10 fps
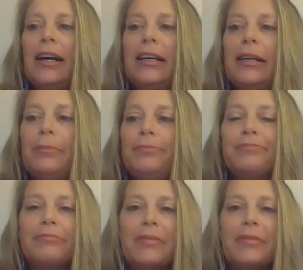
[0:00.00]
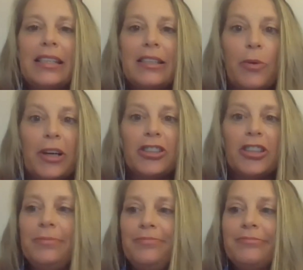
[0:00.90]
this
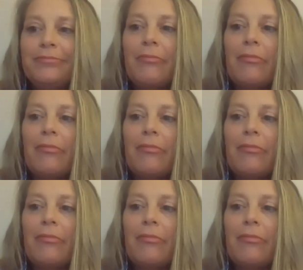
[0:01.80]
question.